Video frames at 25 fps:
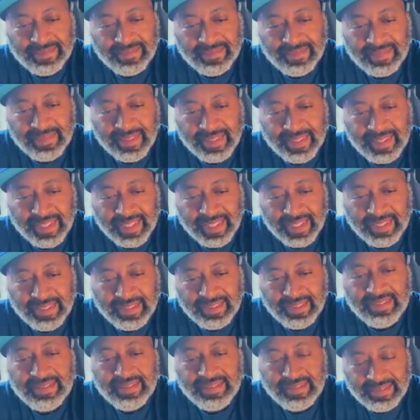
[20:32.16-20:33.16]
So like I said,
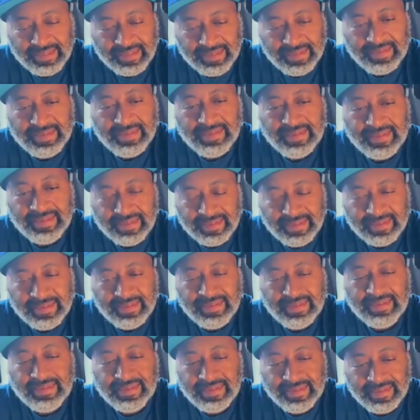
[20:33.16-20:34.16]
all that was cool.
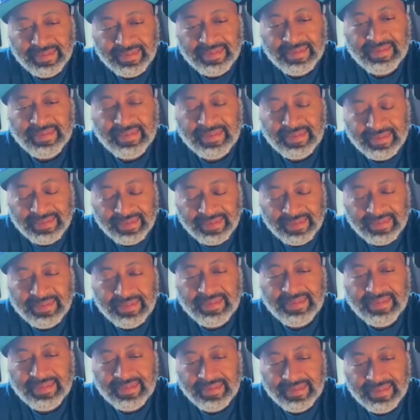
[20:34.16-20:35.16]
Getting out
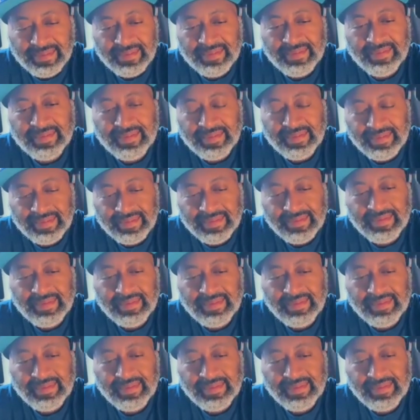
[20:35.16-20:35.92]
there to those different